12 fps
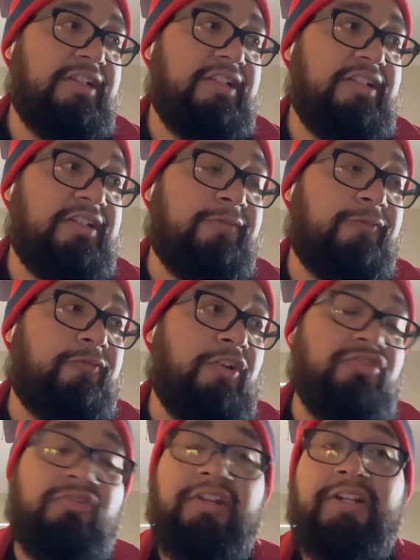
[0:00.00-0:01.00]
It's
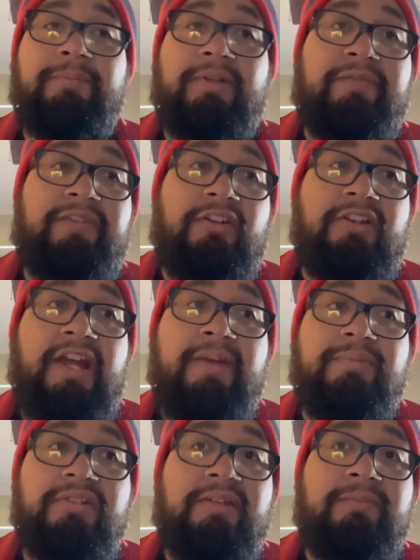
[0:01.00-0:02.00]
frustrating, but I'm very
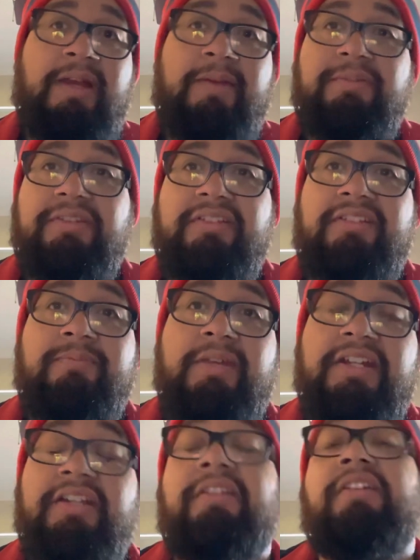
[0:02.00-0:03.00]
happy. I'm happy the team
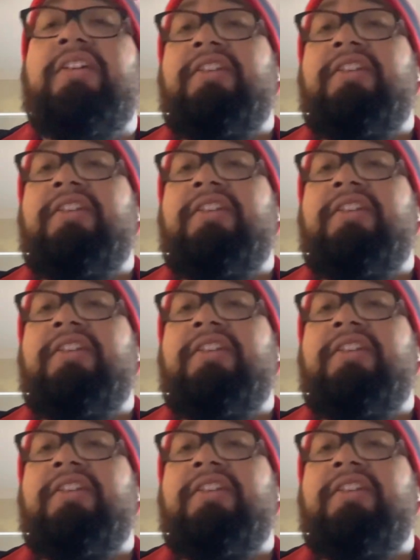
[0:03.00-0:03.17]
made it.